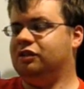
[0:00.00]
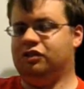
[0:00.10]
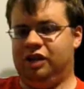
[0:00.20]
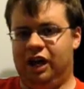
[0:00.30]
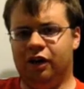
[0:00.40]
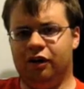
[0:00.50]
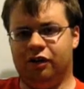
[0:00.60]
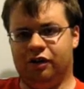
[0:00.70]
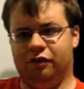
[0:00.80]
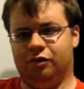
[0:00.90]
scared
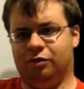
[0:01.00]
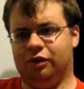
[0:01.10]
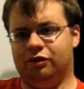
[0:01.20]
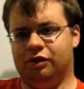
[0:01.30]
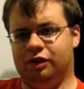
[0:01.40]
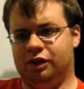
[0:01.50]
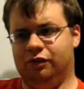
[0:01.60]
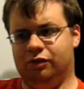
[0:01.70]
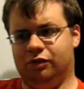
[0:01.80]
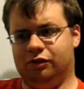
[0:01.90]
of the Resident
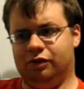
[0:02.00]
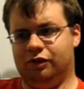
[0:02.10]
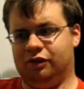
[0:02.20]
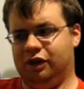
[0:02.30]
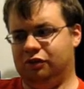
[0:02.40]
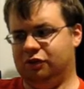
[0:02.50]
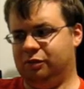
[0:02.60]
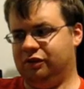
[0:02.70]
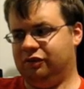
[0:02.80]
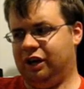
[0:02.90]
Evil series, and I used to
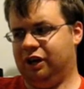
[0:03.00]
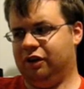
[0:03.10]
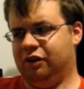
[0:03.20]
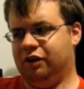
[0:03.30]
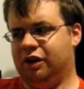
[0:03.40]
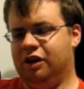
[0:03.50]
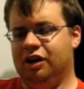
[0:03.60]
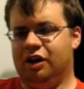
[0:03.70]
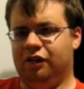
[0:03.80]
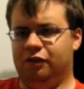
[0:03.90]
be scared
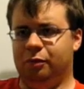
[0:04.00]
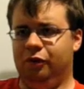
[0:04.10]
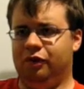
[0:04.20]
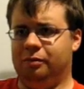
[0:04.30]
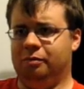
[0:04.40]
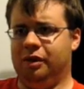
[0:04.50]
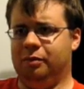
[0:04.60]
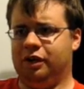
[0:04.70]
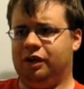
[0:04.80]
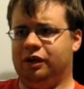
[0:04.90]
of the movie
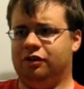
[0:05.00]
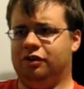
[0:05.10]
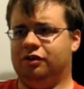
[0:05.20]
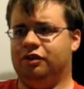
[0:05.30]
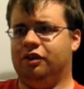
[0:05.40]
Mimic, and just,